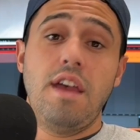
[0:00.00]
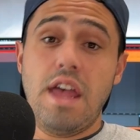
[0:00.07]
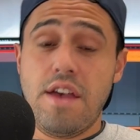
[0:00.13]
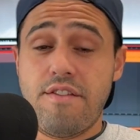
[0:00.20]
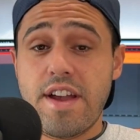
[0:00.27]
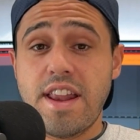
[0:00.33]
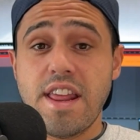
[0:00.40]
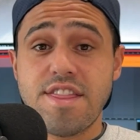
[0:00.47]

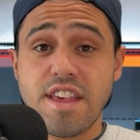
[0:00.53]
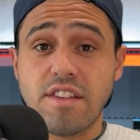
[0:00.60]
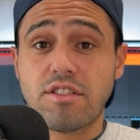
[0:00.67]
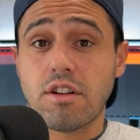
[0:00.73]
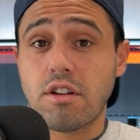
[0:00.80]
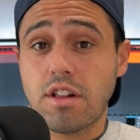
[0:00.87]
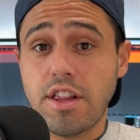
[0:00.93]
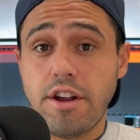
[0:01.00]
If anything's
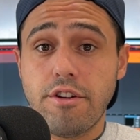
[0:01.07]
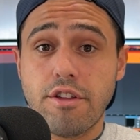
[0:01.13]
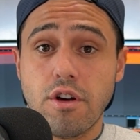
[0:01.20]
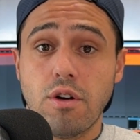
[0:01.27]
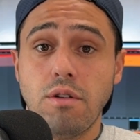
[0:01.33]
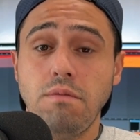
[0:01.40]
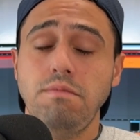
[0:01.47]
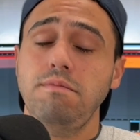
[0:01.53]
unclear
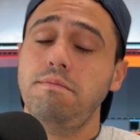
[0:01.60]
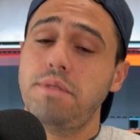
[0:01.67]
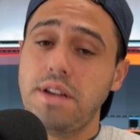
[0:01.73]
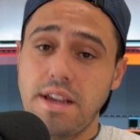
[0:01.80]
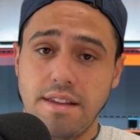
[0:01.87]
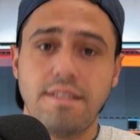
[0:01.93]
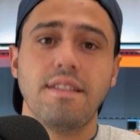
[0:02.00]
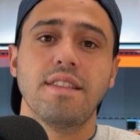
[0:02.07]
though,
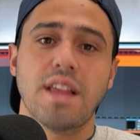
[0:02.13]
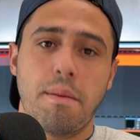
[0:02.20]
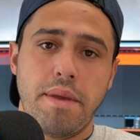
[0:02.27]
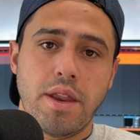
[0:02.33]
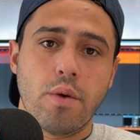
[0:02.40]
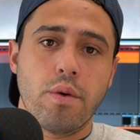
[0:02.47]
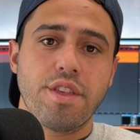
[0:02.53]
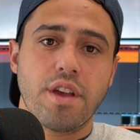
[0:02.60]
please let me know in the